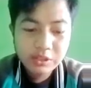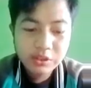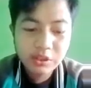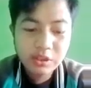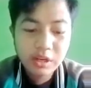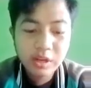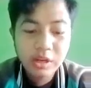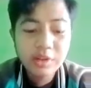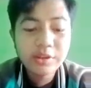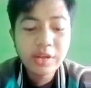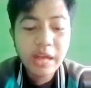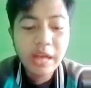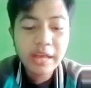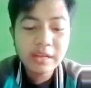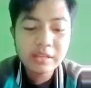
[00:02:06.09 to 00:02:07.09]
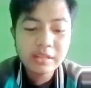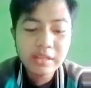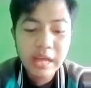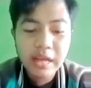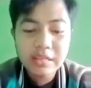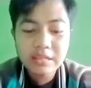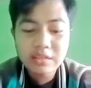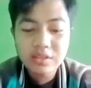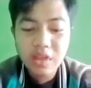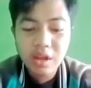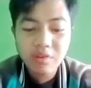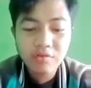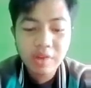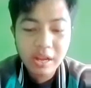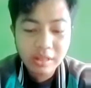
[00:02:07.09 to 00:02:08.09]
Children learning English as
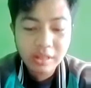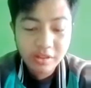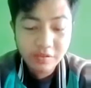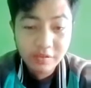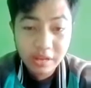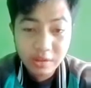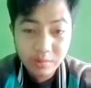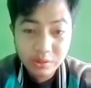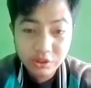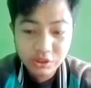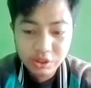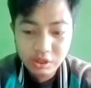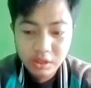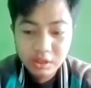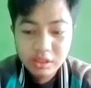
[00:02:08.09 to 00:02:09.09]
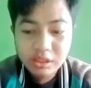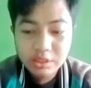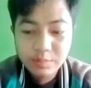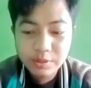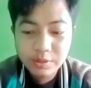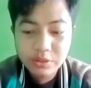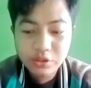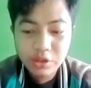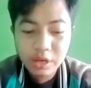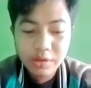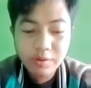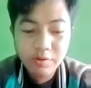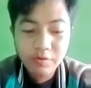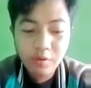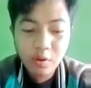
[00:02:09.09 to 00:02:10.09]
their native language spend
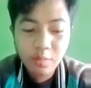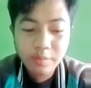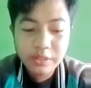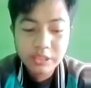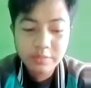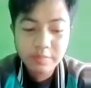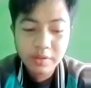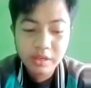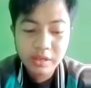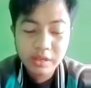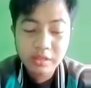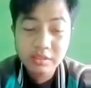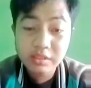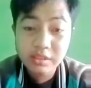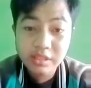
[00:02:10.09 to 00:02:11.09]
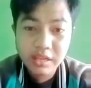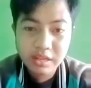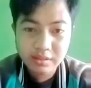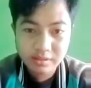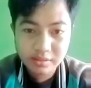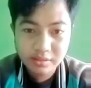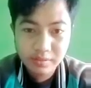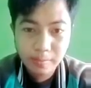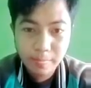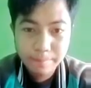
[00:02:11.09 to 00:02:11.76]
time developing speaking skills.